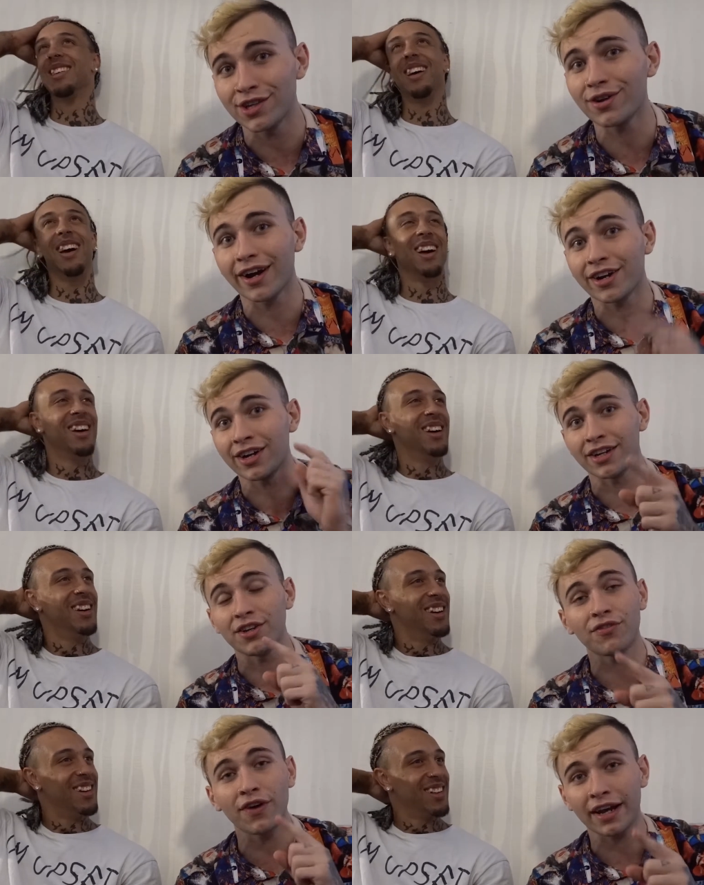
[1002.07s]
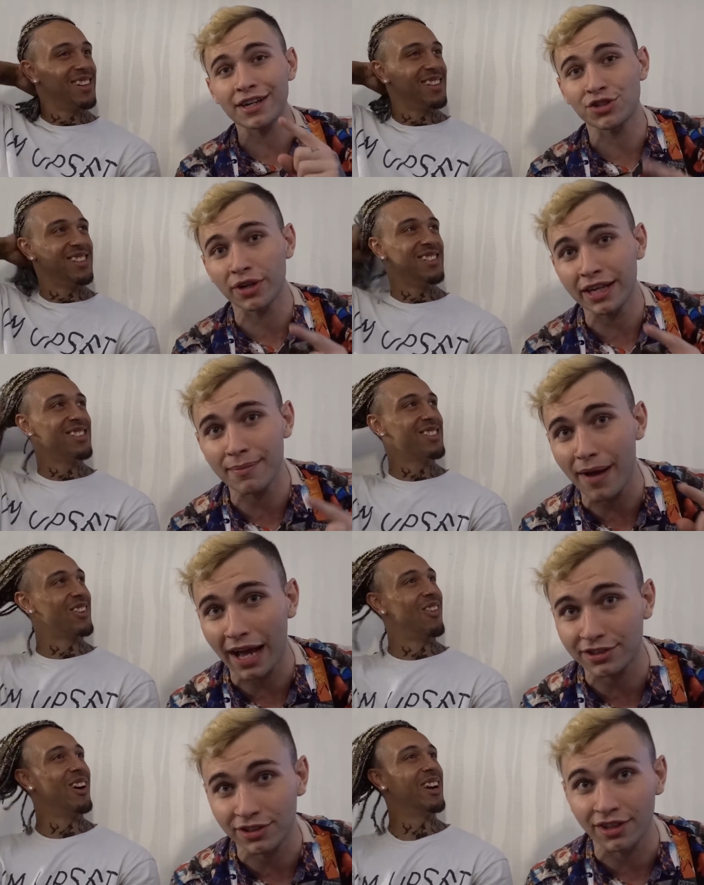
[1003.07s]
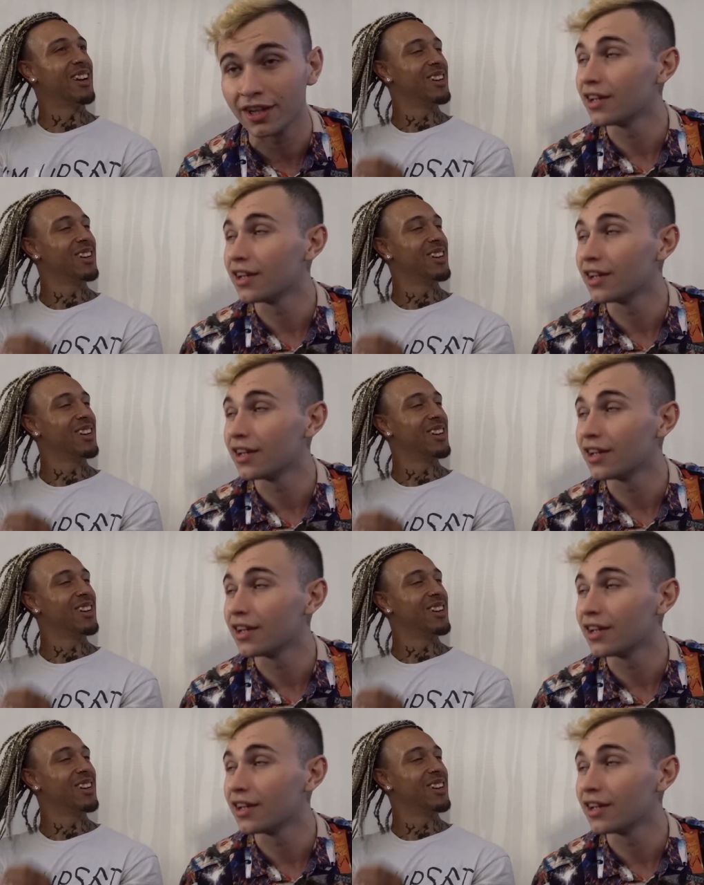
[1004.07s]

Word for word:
Speaker 1: you yeah. are good, you fucking tricky bastard. Quick.